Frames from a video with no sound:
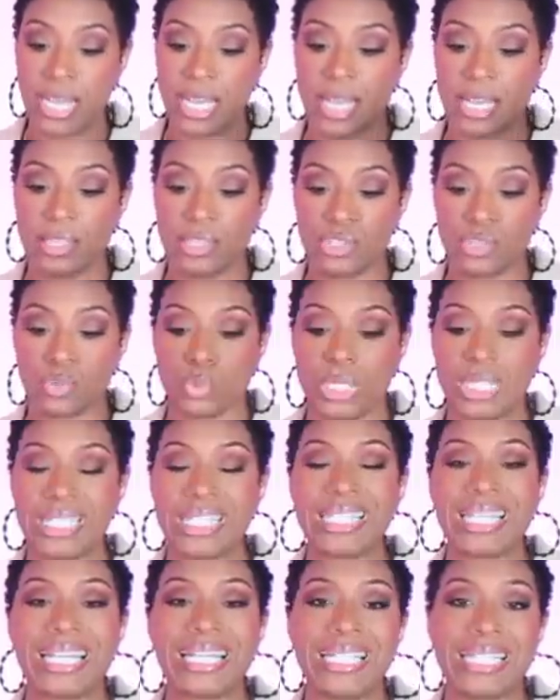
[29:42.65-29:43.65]
And this one
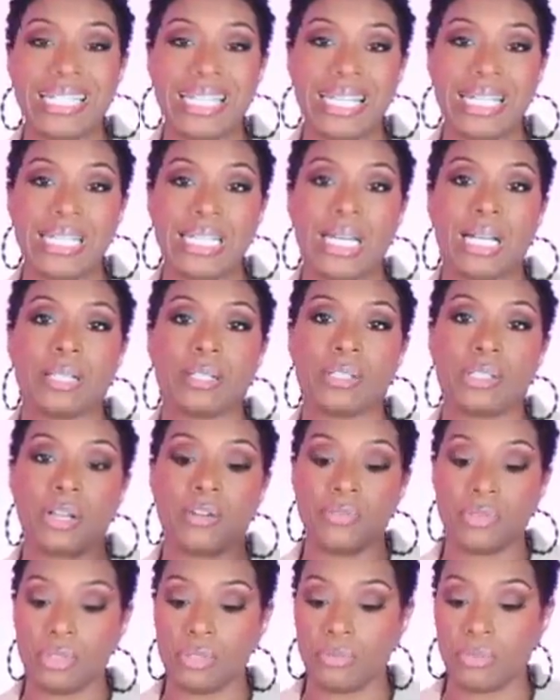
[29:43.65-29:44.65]
is $98. I
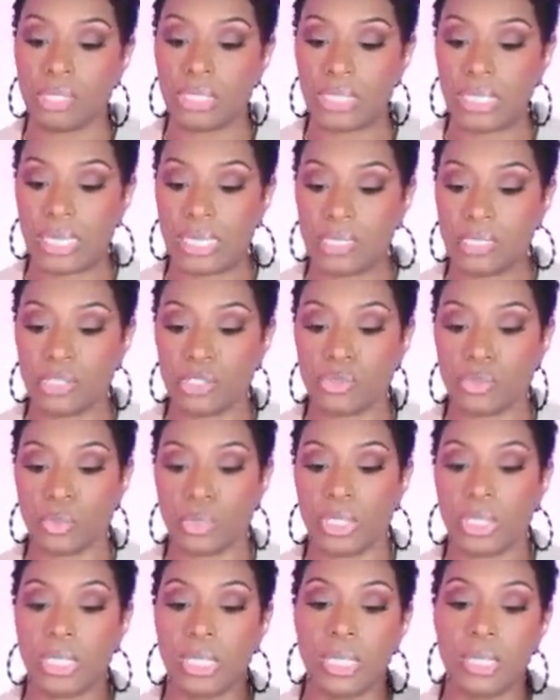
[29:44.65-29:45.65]
really, really like this
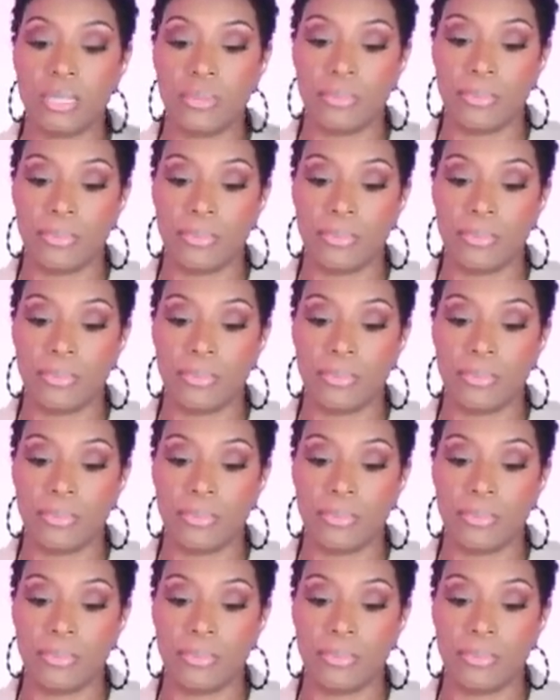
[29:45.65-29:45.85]
one the